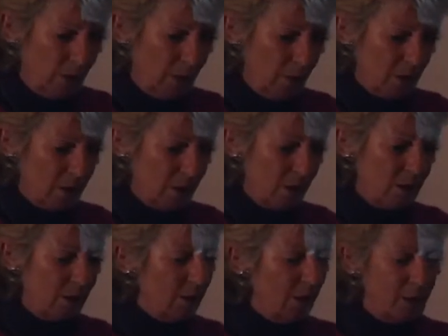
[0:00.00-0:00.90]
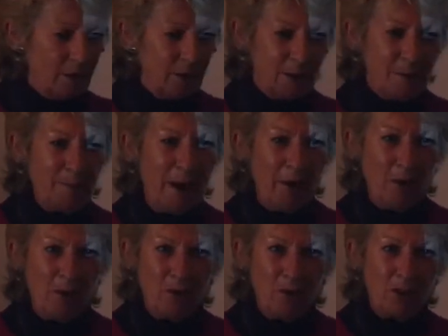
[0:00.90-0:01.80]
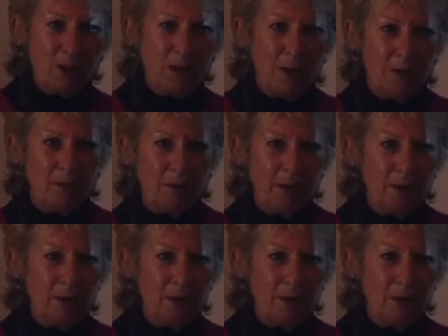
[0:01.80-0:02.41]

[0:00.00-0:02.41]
There was sparrows in the